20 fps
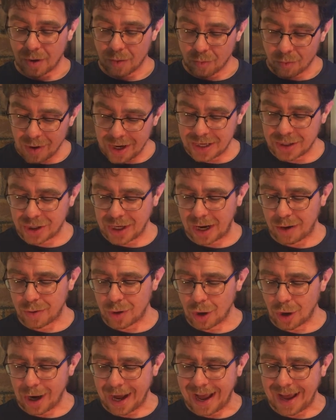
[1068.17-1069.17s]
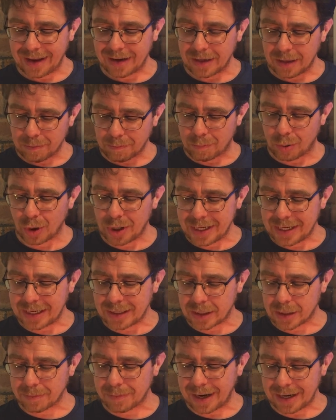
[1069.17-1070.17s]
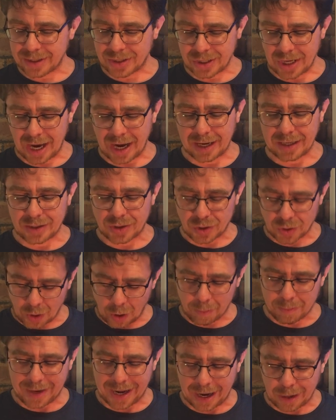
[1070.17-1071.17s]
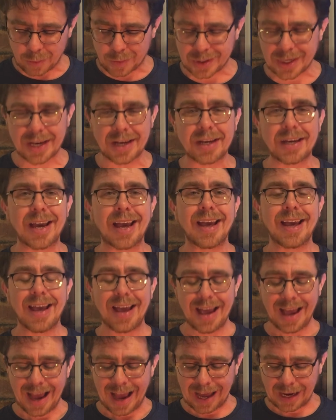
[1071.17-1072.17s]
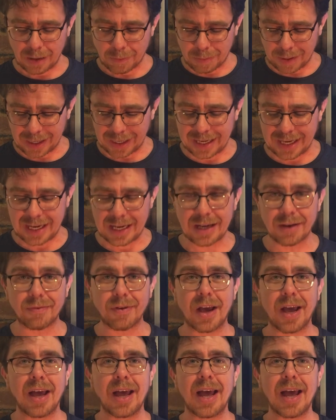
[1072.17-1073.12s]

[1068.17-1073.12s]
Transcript: reach out your hand and put it into my side, stop doubting and believe.